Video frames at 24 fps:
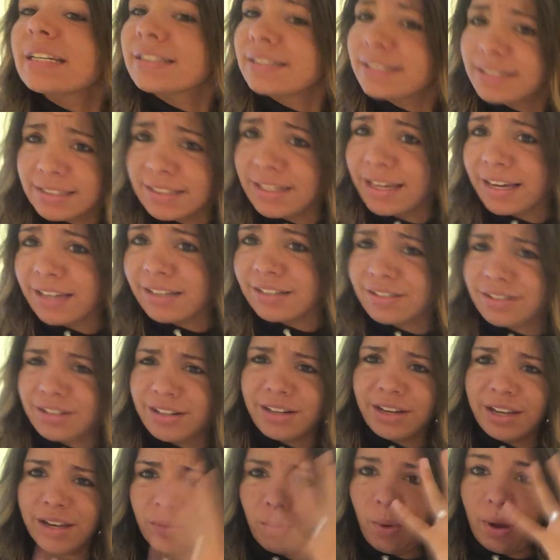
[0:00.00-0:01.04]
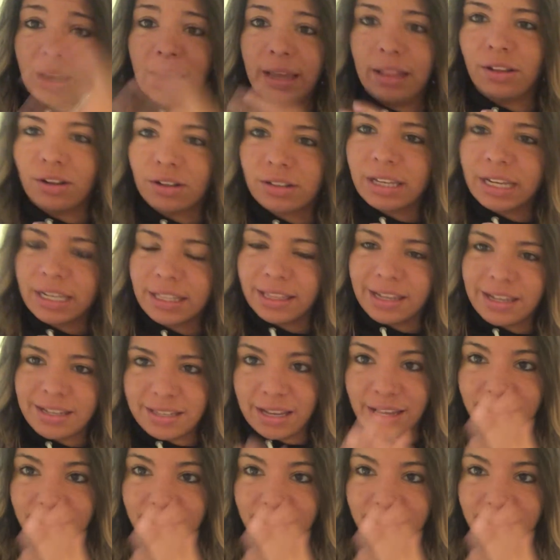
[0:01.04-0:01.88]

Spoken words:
disaster and why I look like this.